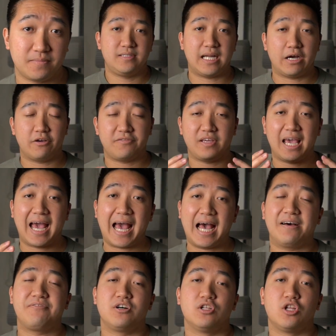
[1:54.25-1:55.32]
Now, if you
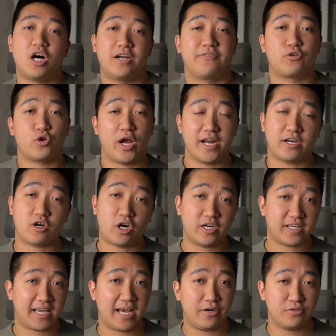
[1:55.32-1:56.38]
have a lot of credit card
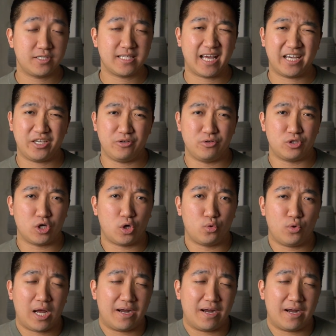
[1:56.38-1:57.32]
accounts that you don't